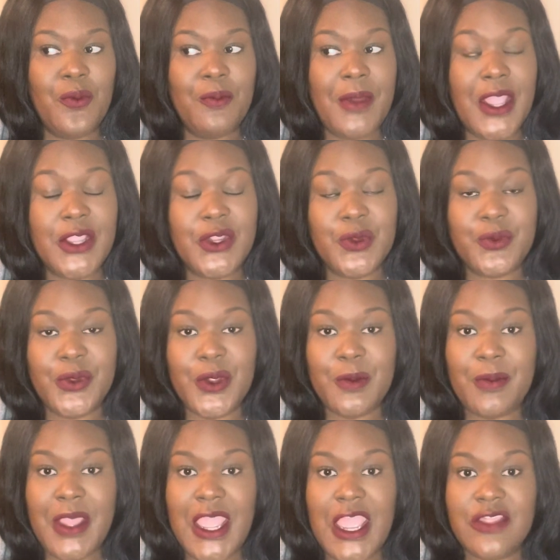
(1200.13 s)
my
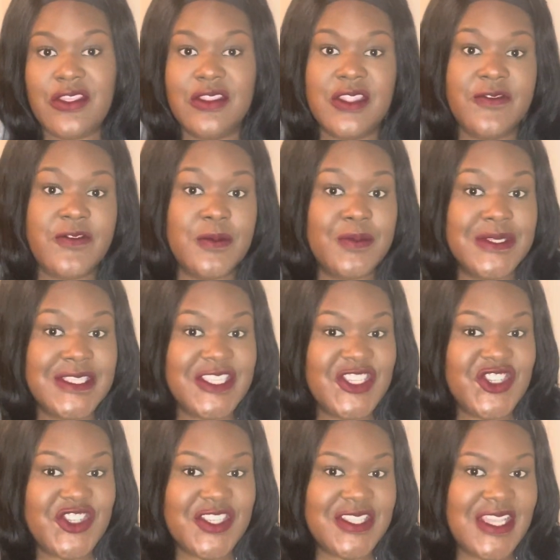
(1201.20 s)
career path, the different
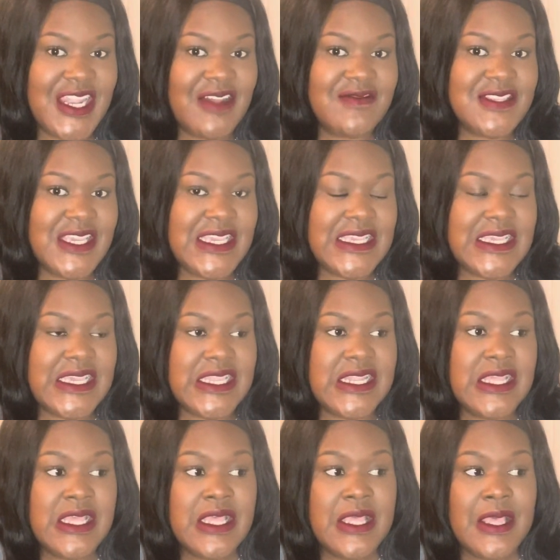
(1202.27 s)
positions that I've
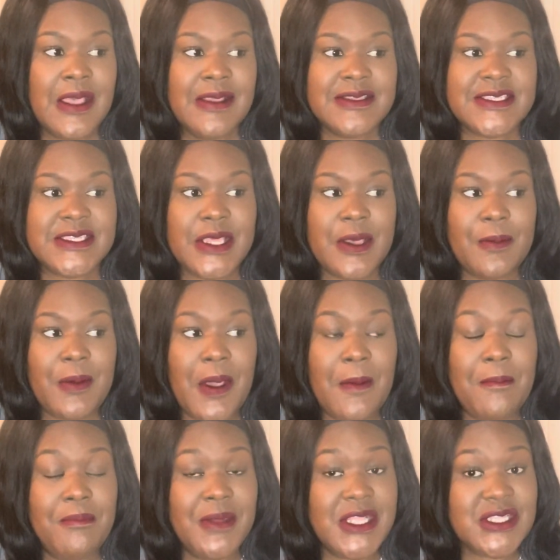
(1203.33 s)
taken, some
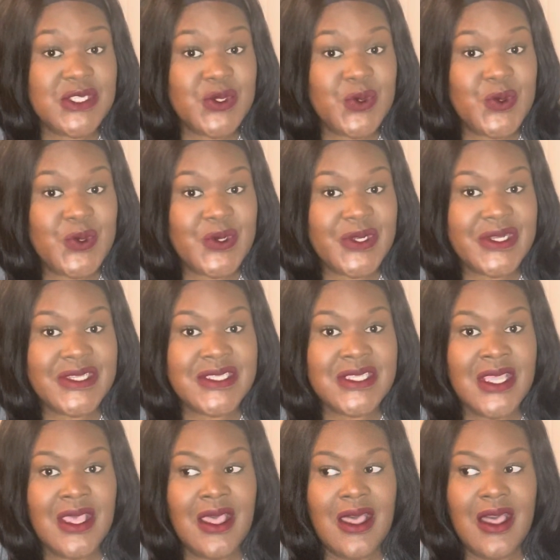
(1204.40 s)
mentors,
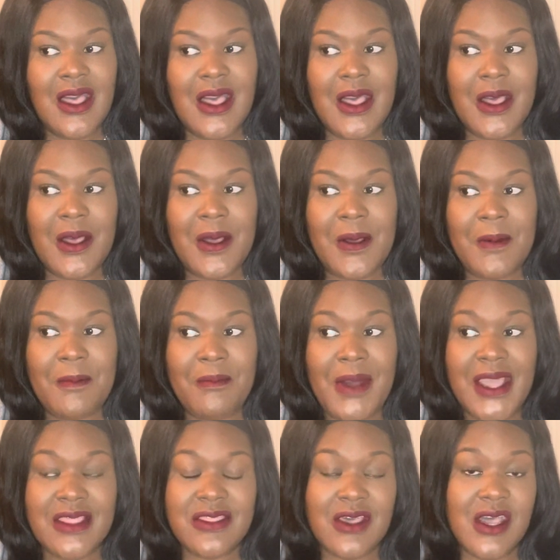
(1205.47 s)

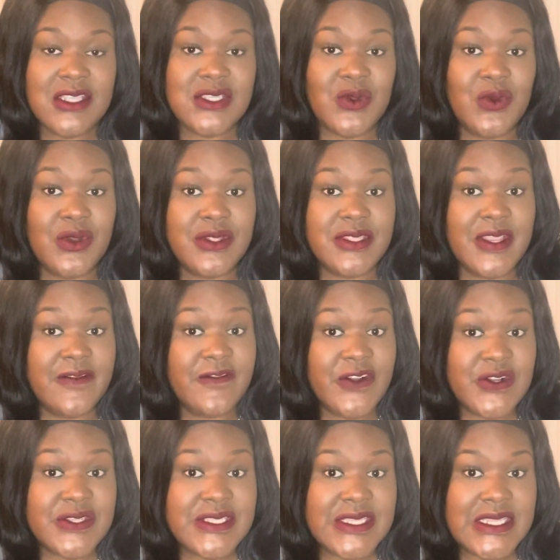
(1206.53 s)
my thoughts on
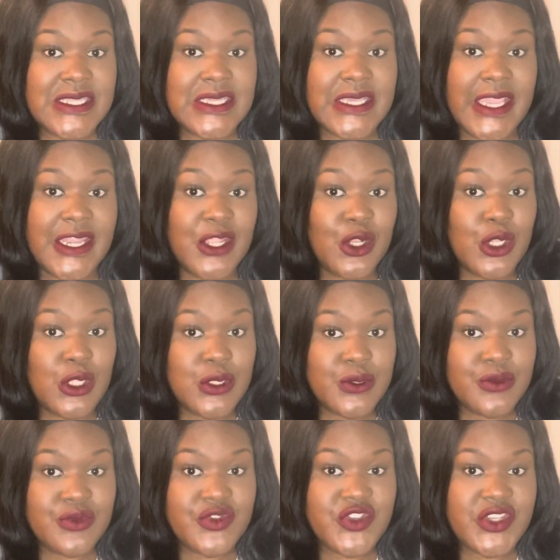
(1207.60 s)
diversity and
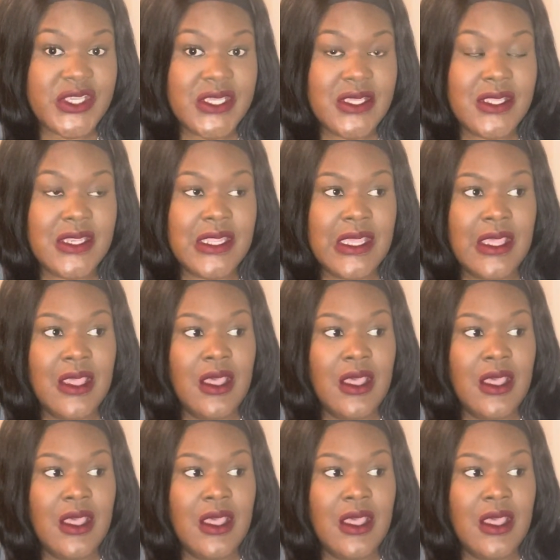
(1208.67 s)
inclusion,